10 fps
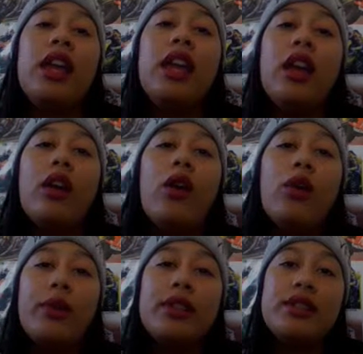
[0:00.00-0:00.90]
He
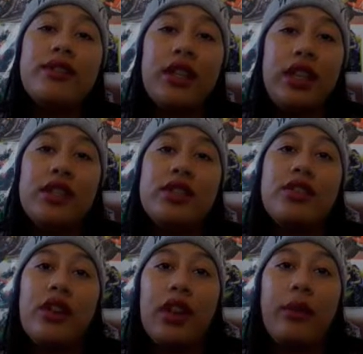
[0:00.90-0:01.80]
always
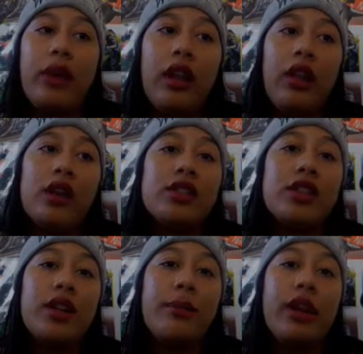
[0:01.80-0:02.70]
finished really well
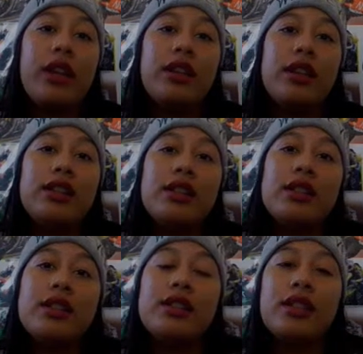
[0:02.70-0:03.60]
last year, but
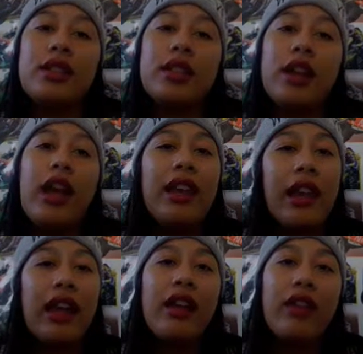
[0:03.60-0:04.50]
it's
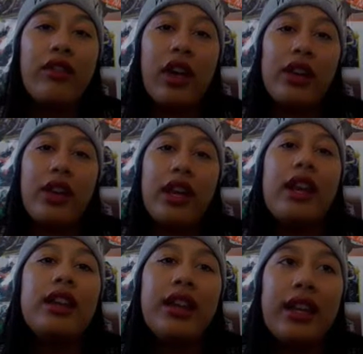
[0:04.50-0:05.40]
unlike Alvaro,
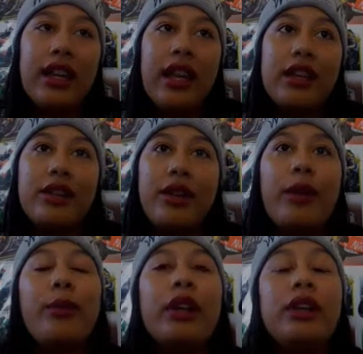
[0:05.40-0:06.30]
and I'd really like to
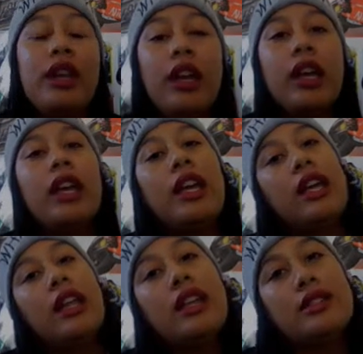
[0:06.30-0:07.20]
know what
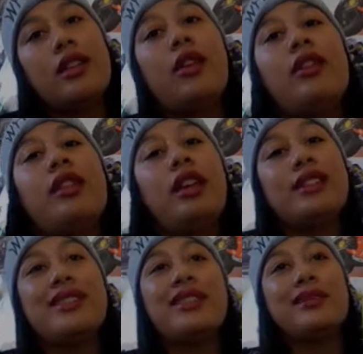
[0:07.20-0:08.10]
is the whole
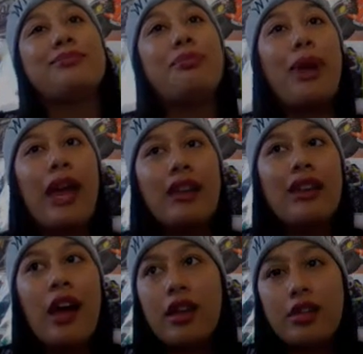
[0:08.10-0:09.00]
thing. Is it
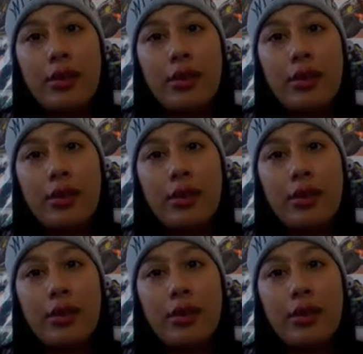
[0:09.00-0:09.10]
bad tire